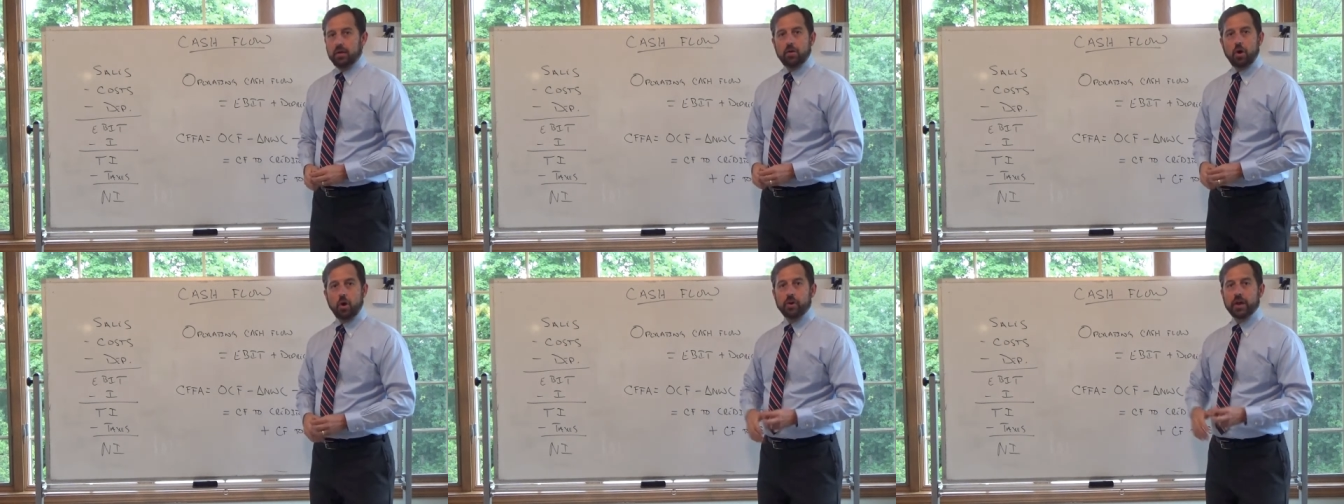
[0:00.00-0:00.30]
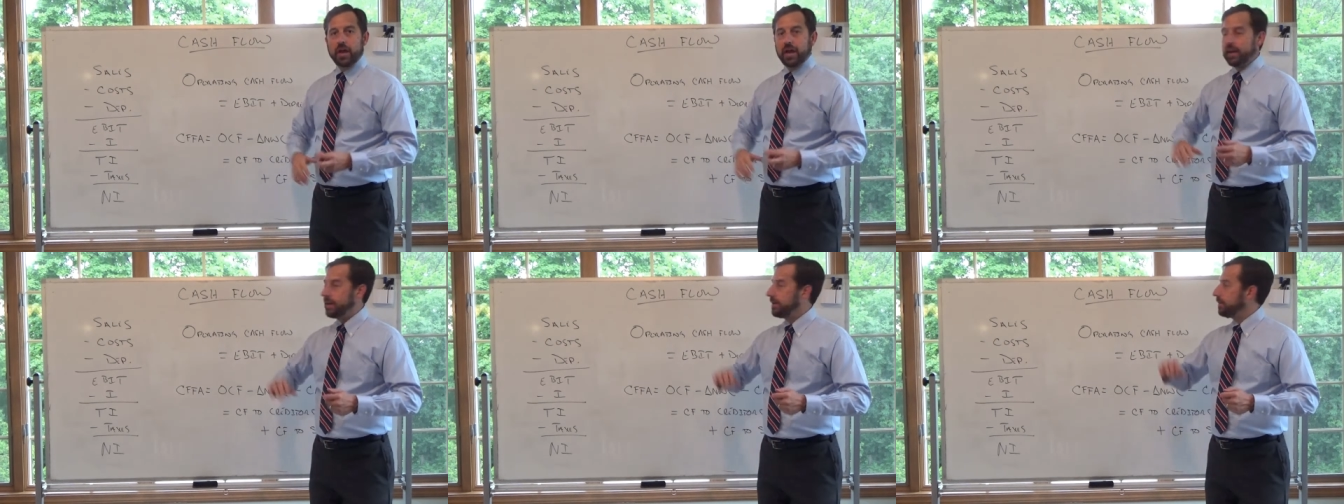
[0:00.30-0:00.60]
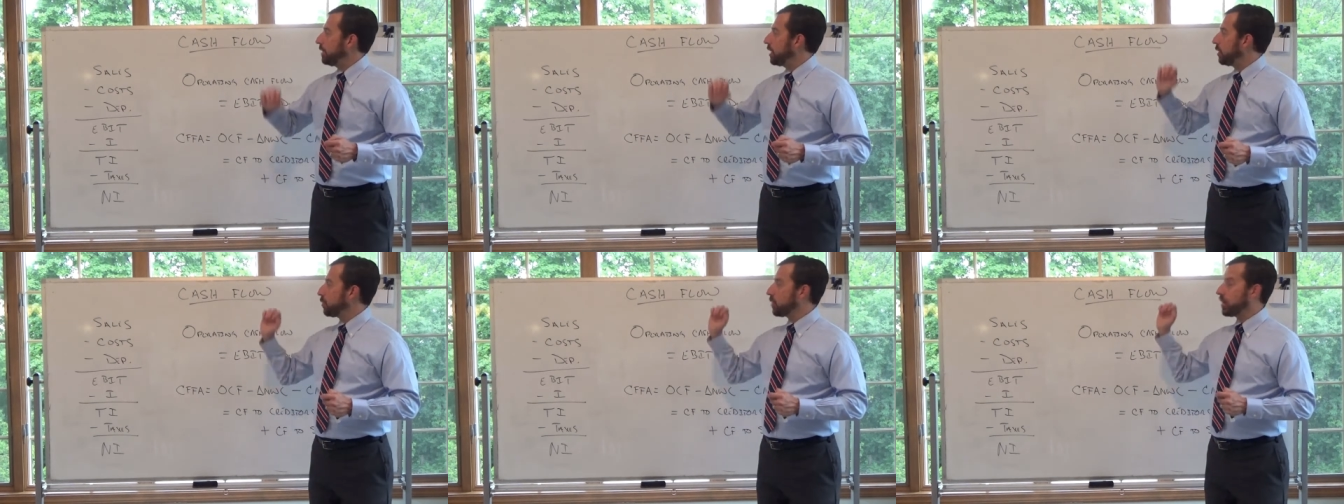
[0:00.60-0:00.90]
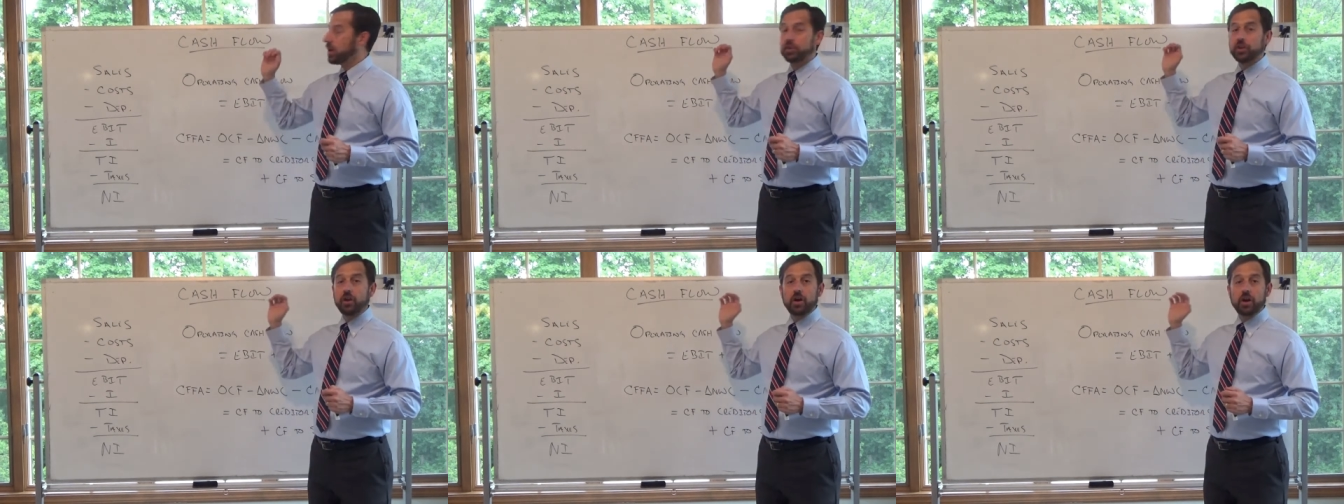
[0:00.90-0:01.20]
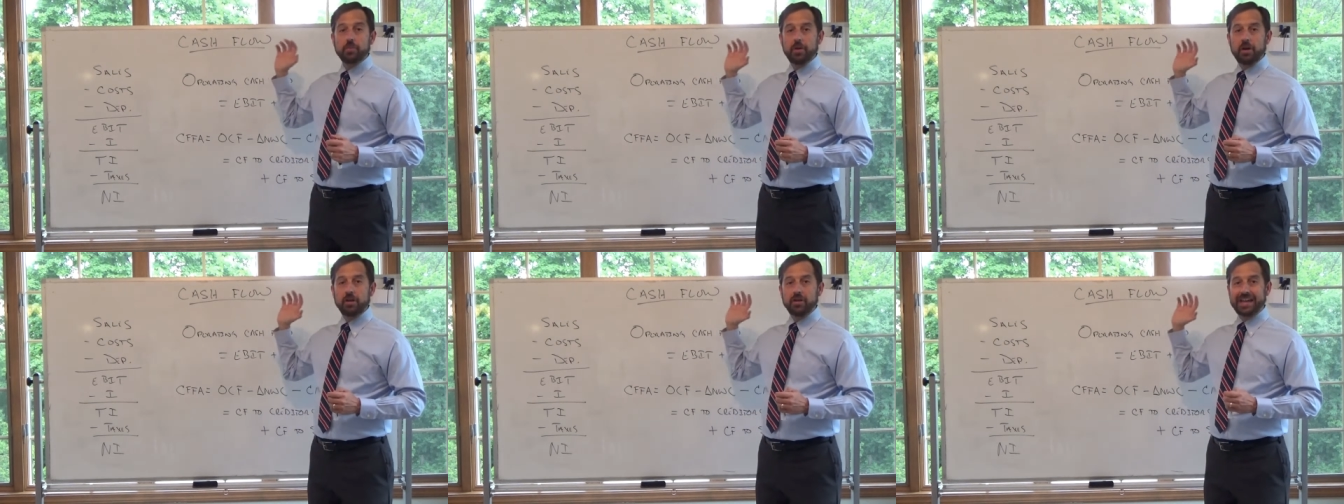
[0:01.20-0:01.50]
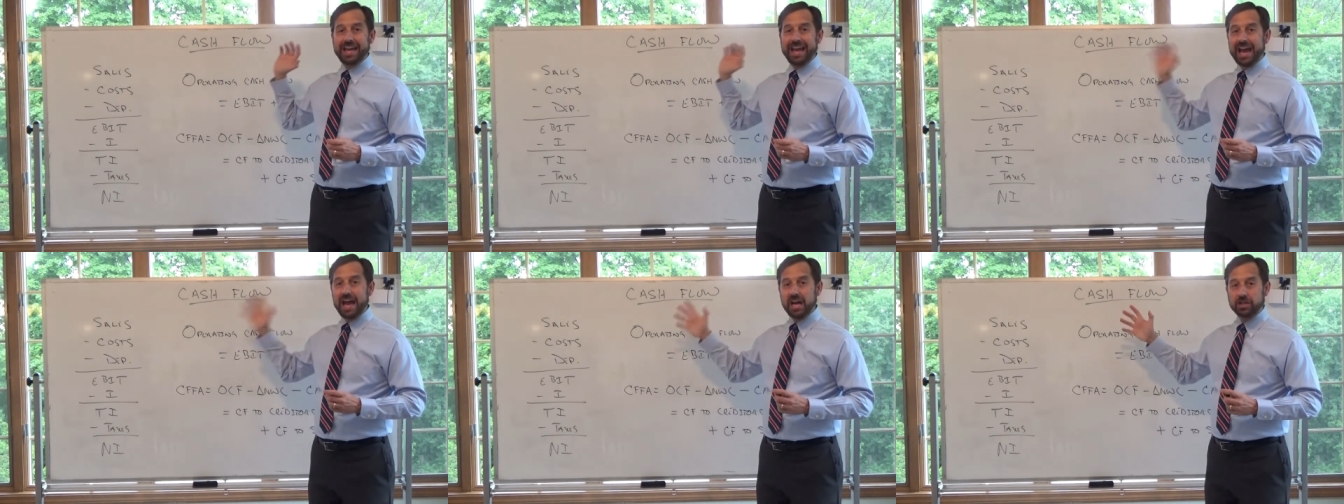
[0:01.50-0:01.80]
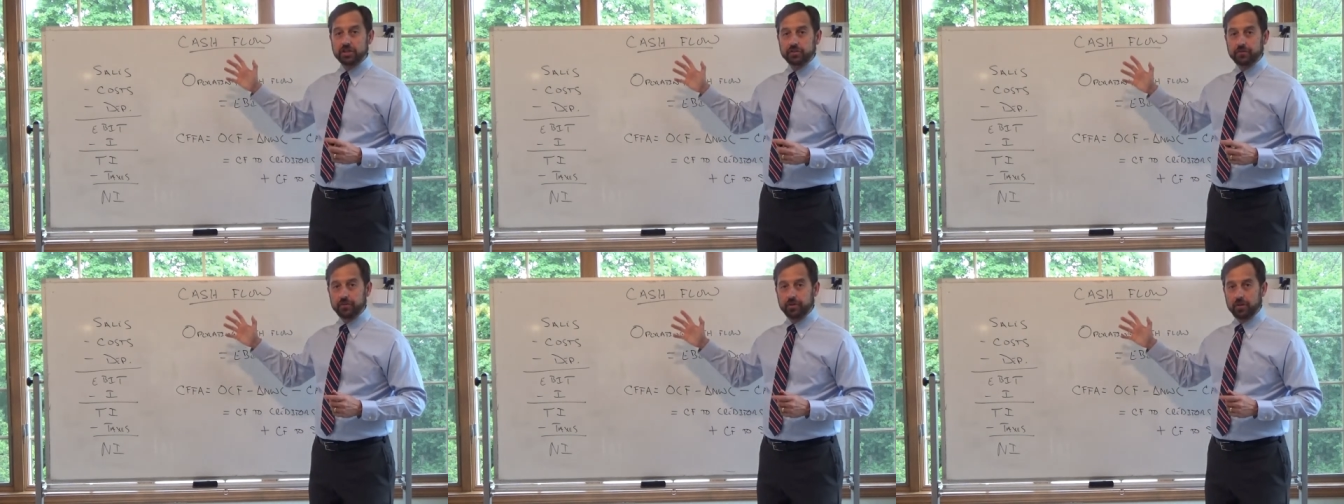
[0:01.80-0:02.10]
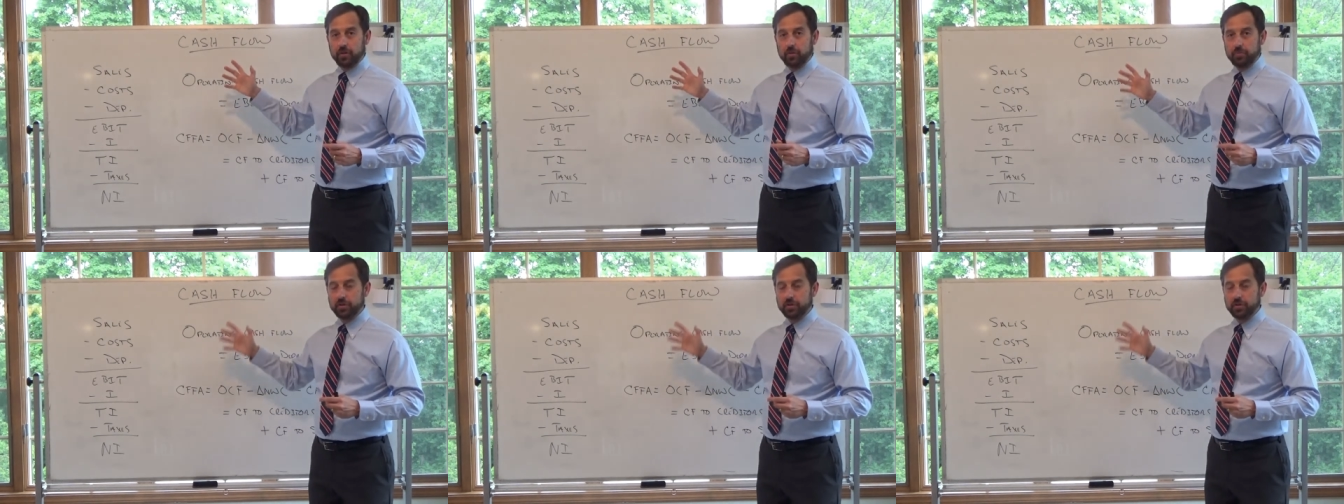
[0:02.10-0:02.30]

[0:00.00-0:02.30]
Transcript: Okay, here we're going to talk about cash flow,